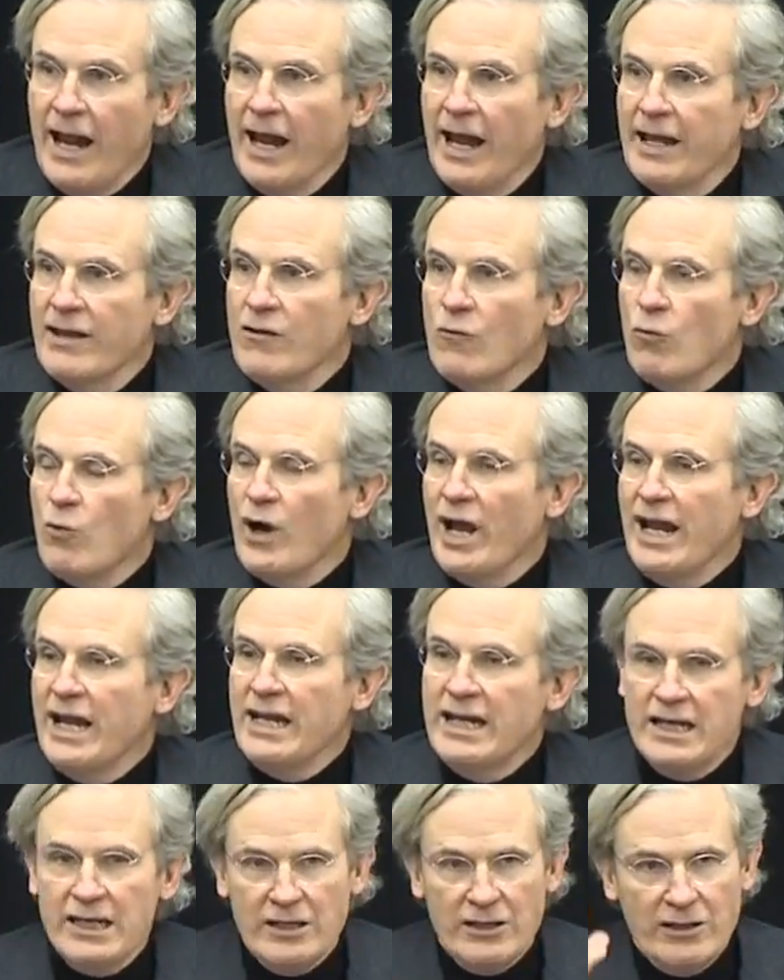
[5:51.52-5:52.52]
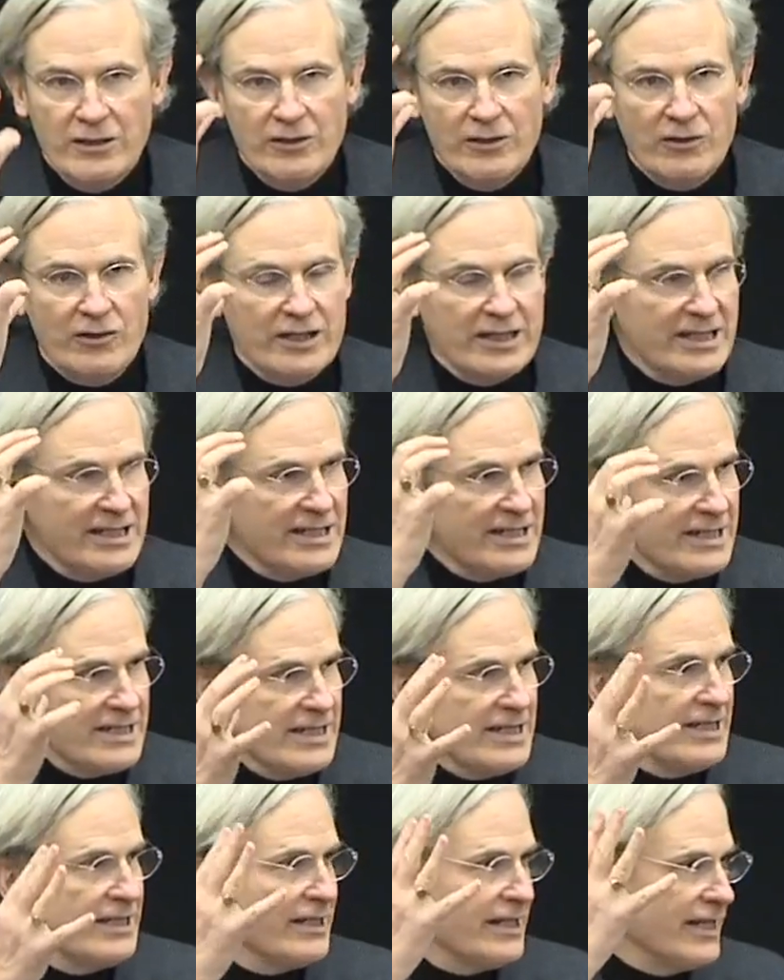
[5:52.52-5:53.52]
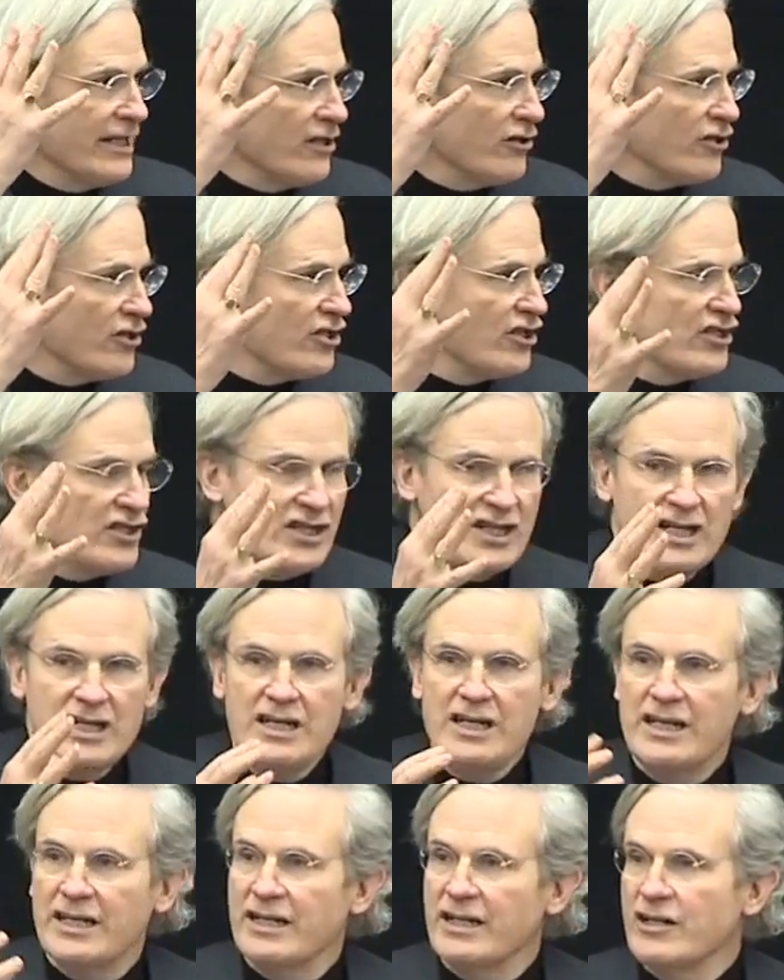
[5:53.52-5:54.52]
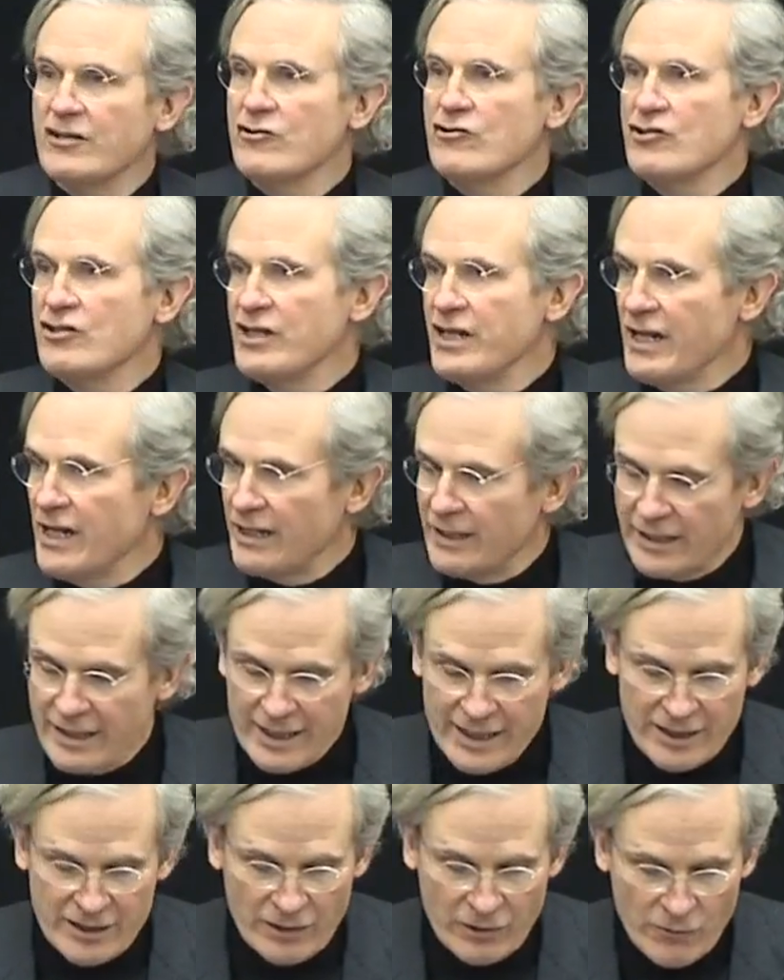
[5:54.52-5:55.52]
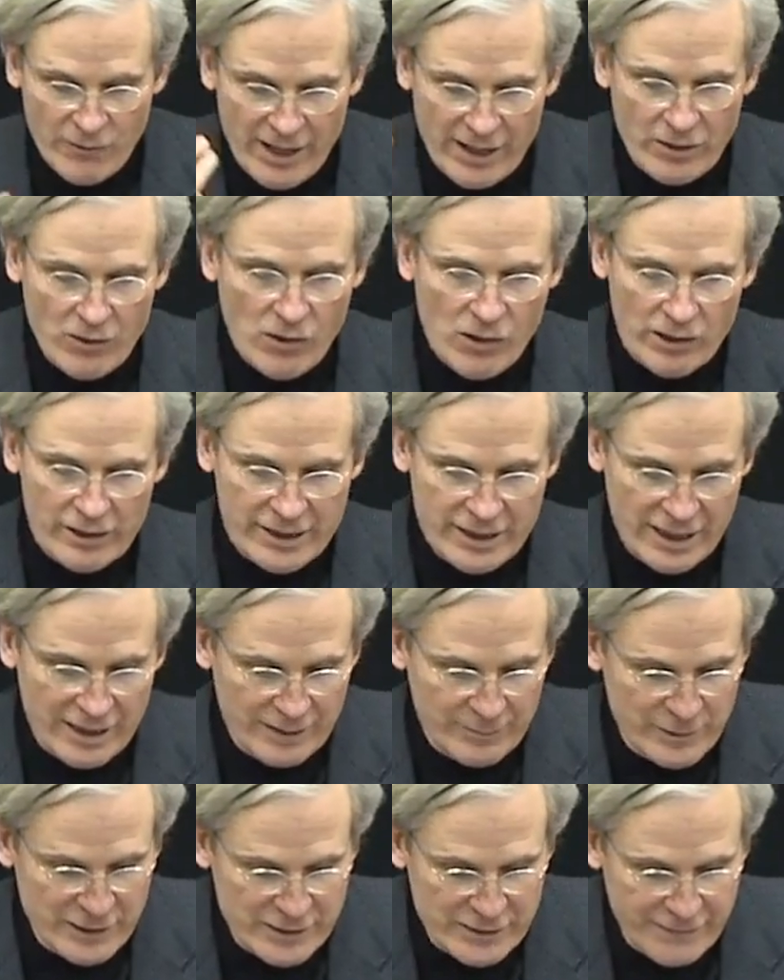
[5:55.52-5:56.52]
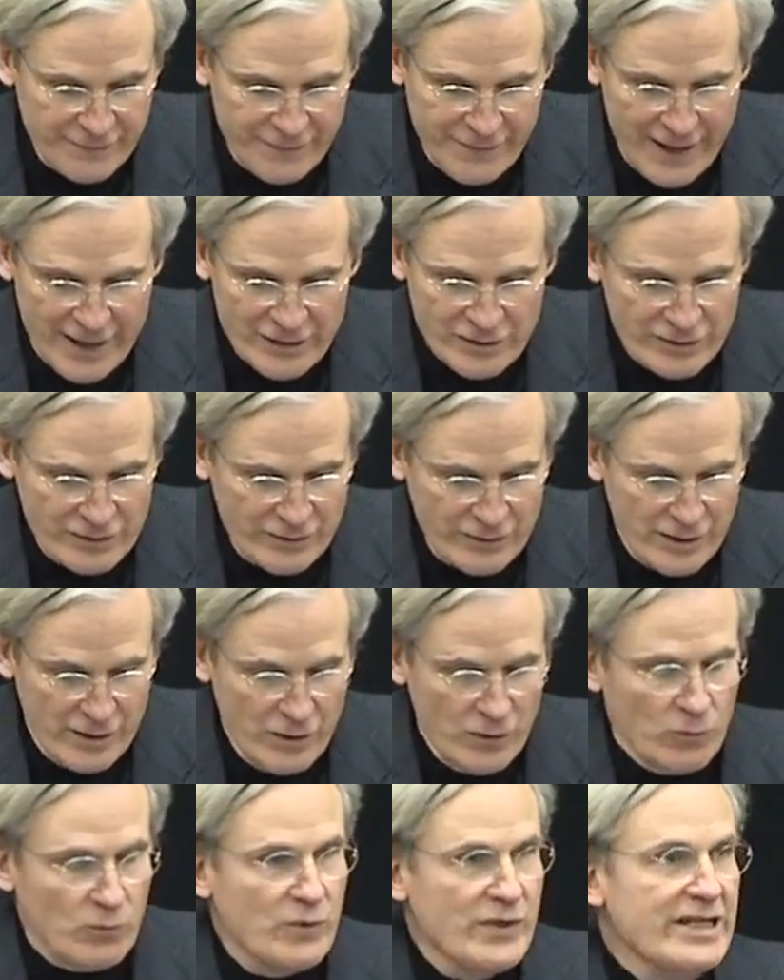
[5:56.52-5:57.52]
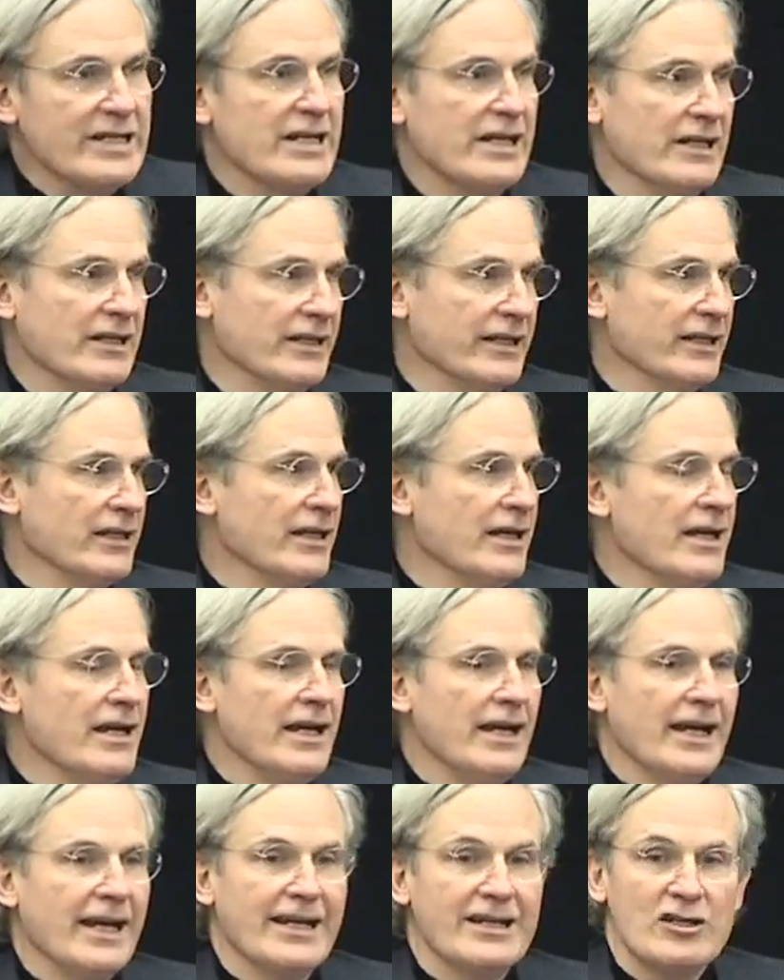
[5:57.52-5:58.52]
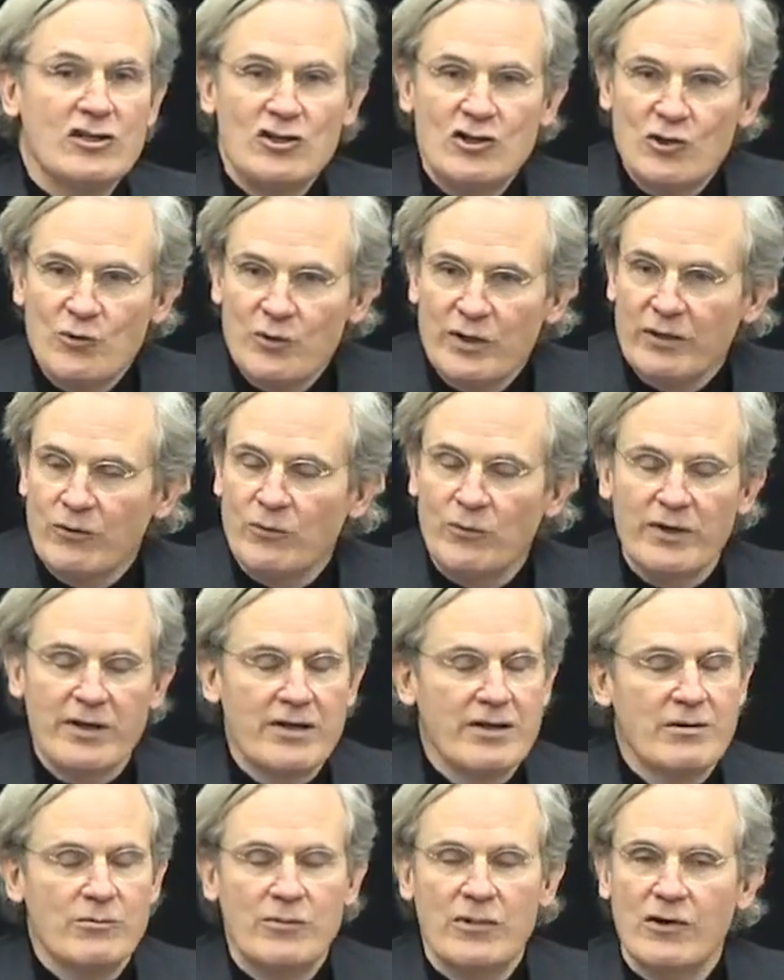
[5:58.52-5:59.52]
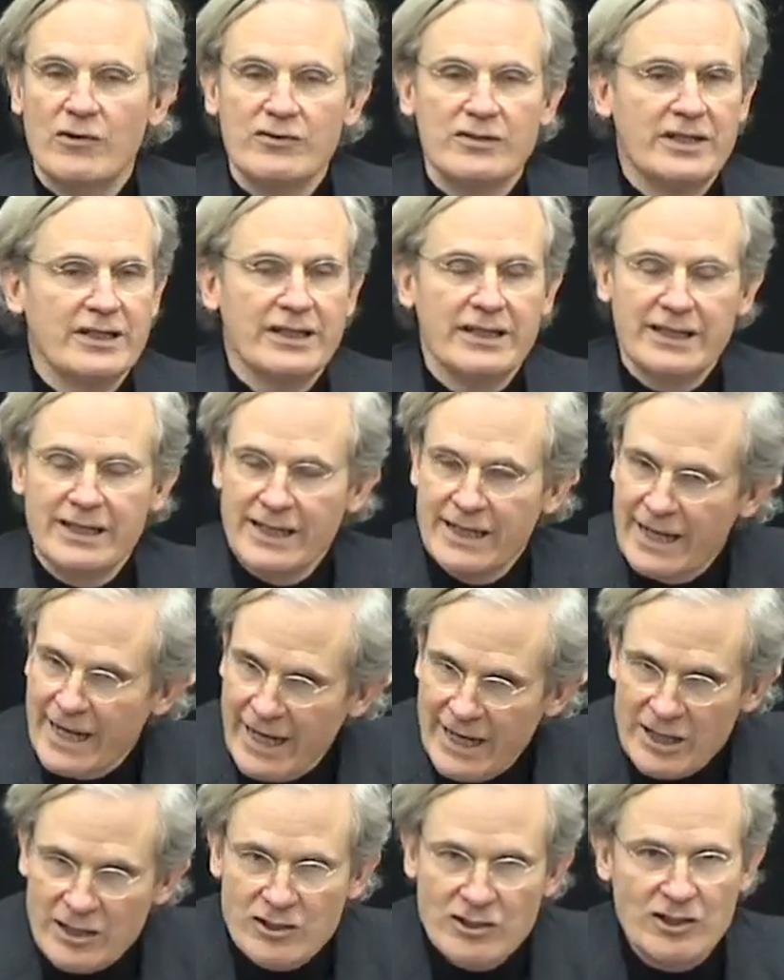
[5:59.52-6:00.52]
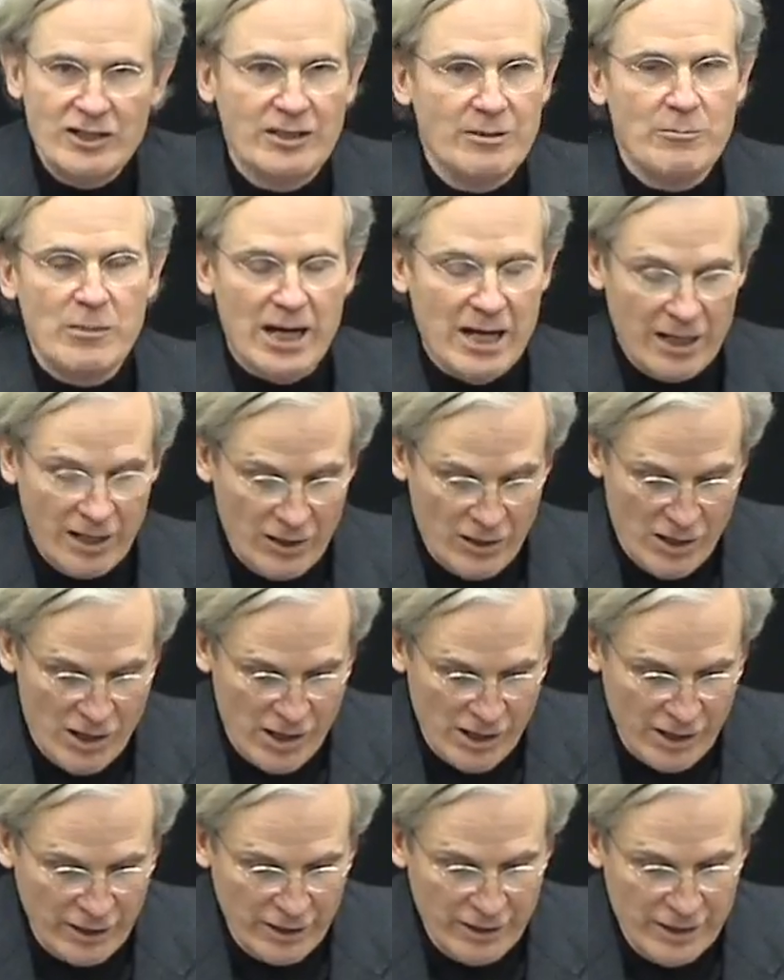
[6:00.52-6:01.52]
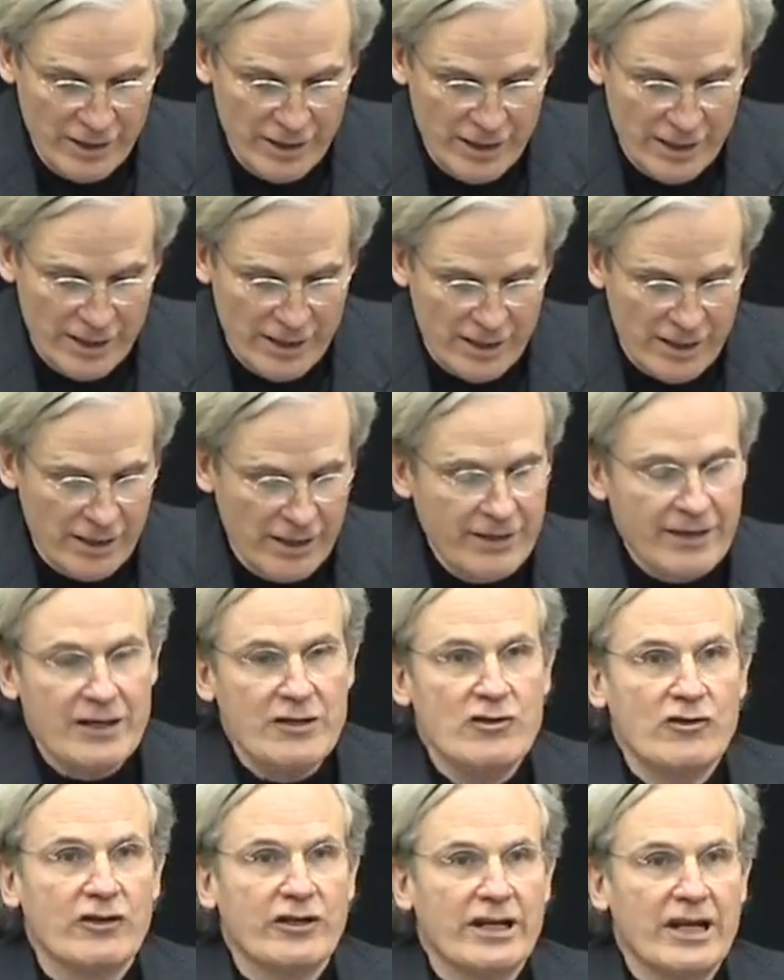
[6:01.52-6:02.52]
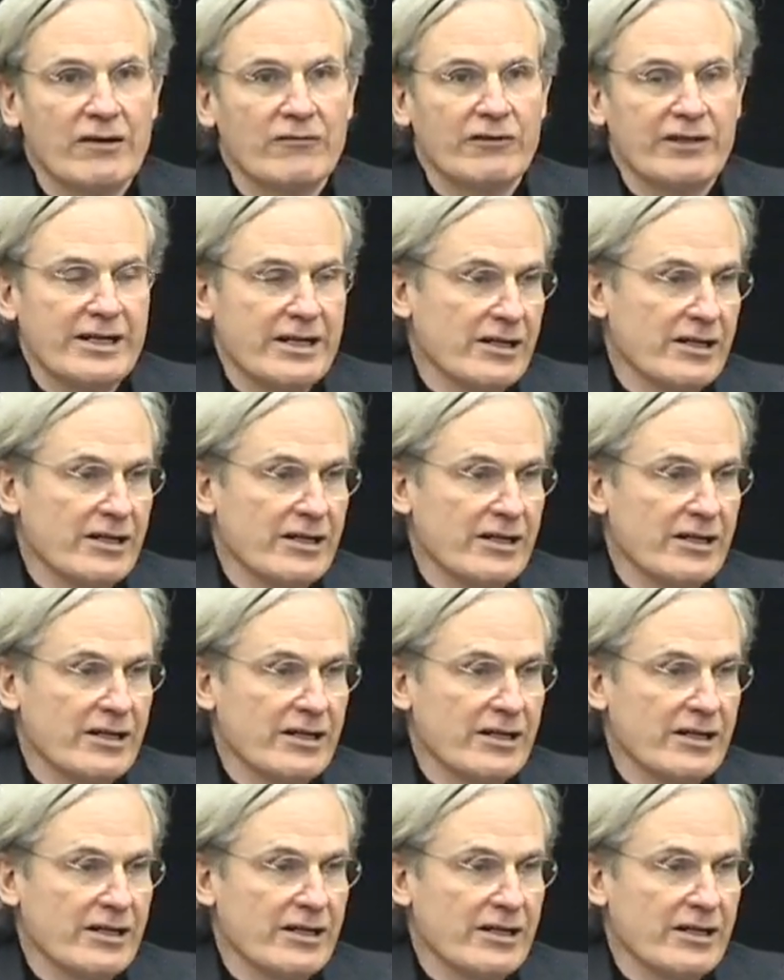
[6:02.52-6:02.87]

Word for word: And the way you could see that he could see and understand and integrate all the elements of fashion retailing and to do it with the most engaging monologue uh, that you could ever